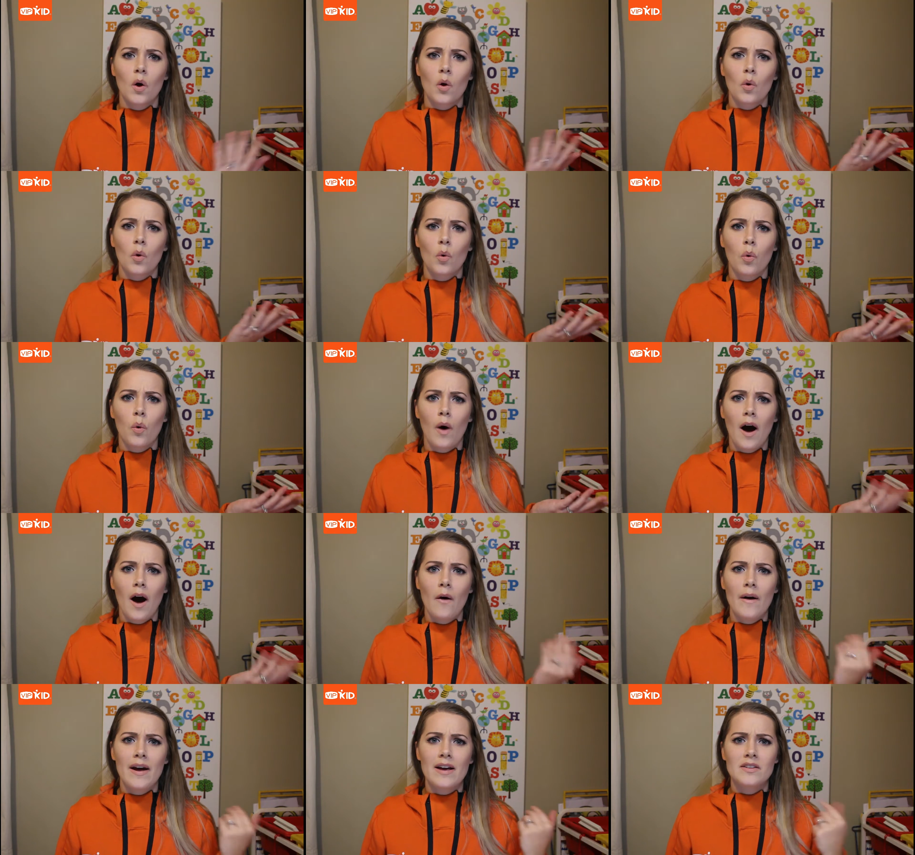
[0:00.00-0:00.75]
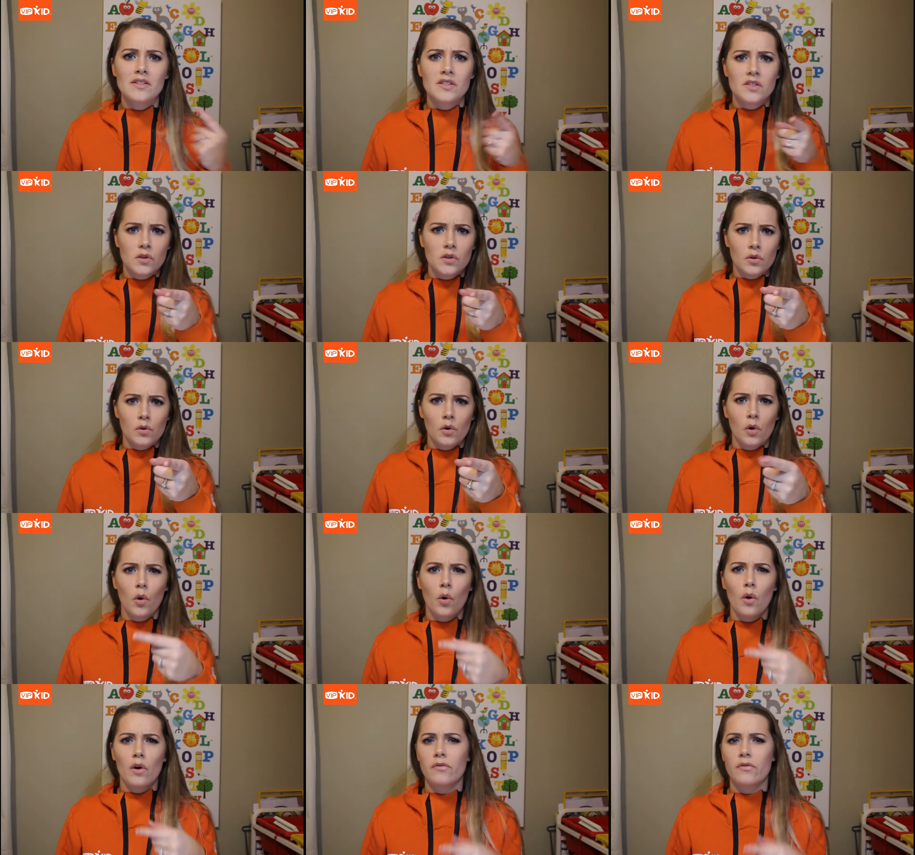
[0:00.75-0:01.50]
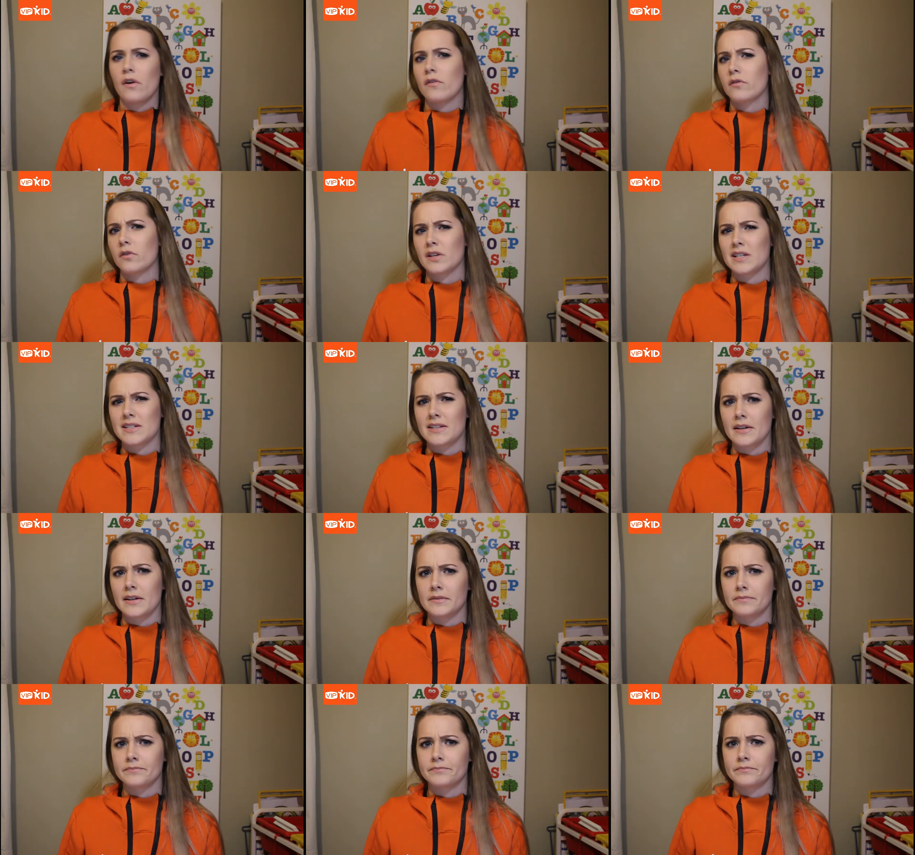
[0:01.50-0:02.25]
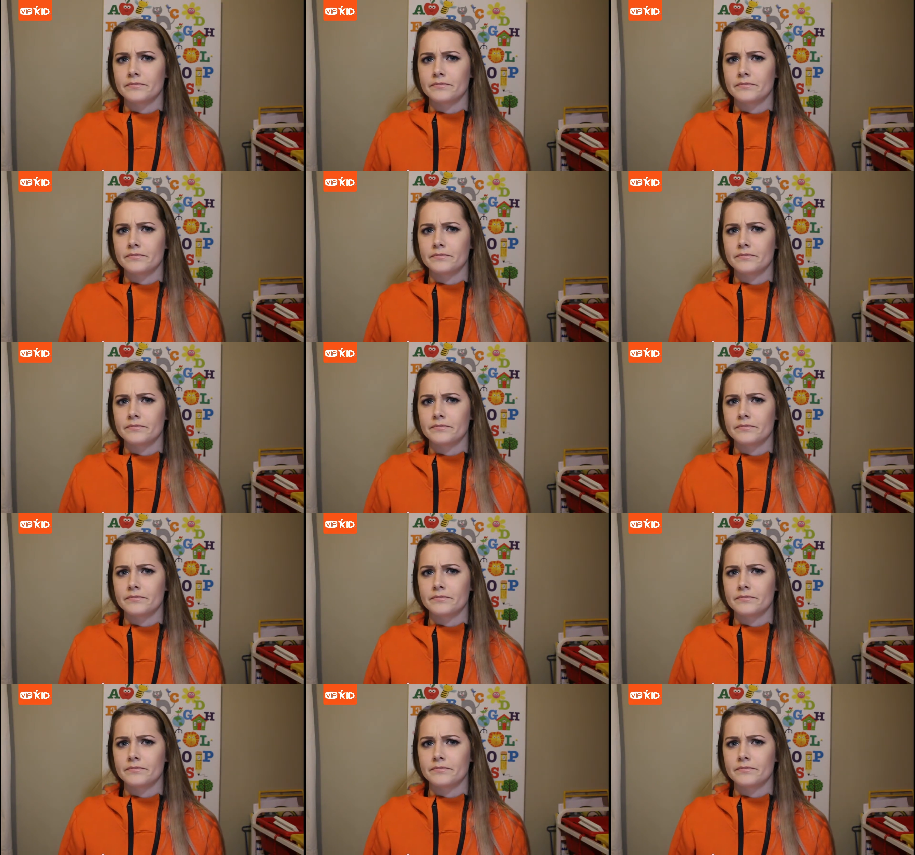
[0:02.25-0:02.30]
qual é sua cor favorita?